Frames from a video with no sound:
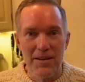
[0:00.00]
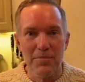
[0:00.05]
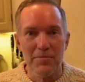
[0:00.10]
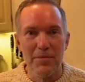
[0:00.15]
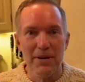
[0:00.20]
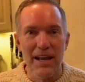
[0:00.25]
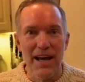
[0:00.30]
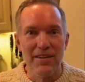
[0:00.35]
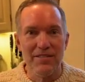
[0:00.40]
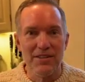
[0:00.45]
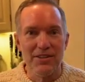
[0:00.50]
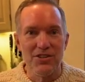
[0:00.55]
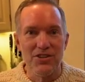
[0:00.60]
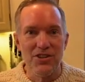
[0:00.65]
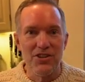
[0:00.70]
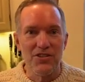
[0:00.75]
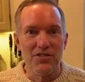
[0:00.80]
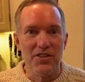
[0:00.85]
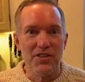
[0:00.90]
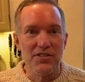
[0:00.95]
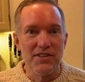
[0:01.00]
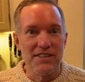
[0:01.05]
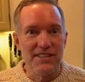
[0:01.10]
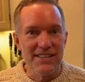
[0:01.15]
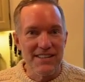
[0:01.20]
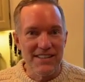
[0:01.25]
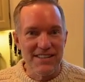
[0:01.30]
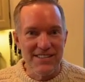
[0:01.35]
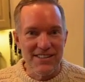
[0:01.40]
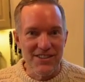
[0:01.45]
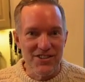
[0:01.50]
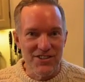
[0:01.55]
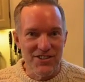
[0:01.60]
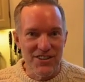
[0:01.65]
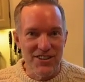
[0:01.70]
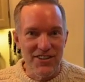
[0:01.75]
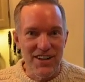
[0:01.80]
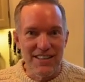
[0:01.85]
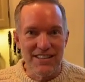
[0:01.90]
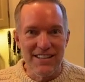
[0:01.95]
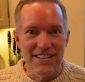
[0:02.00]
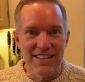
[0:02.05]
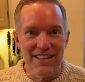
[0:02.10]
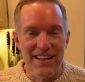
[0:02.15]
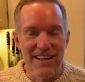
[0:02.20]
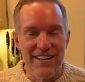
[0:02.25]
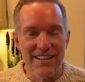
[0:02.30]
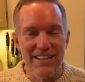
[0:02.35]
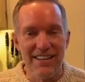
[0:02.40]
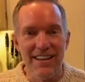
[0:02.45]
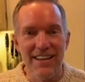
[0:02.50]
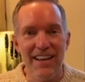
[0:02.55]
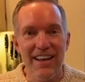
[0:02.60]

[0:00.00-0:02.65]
But having turned 56 this year, I did get